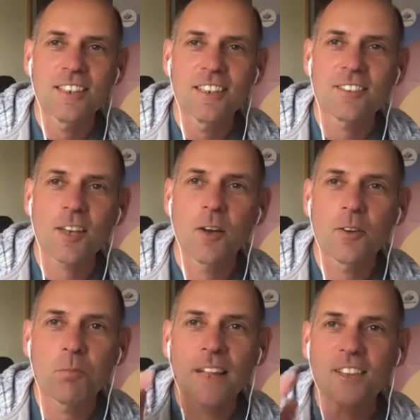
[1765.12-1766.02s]

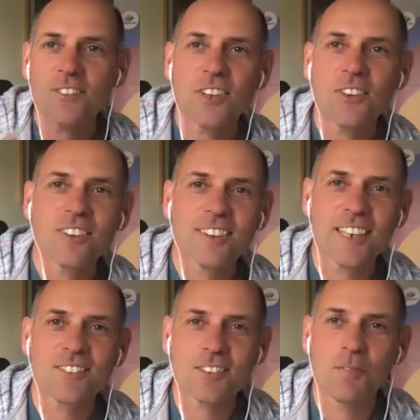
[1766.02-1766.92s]
So bless you,
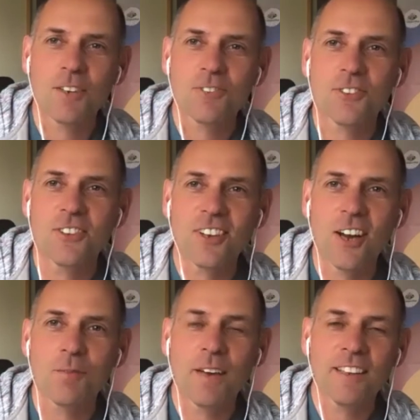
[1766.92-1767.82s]
thanks so much for your
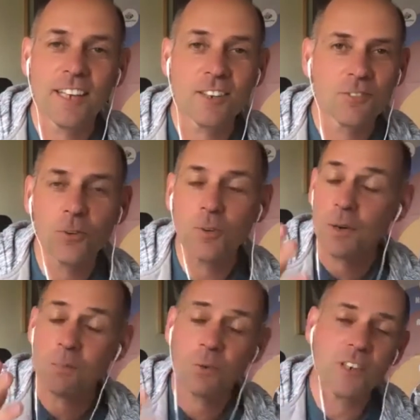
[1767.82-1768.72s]
time, and thanks for all the
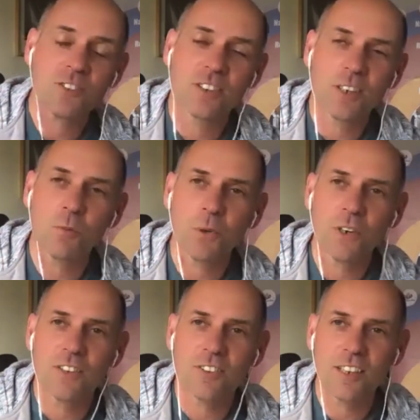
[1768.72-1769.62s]
preparation you're going to
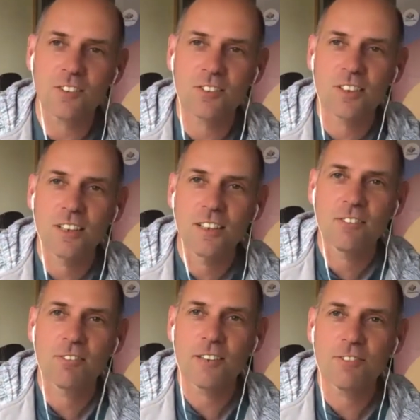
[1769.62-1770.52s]
put into this,
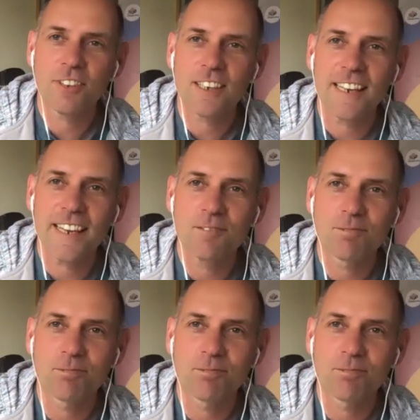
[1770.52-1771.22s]
ready for the day.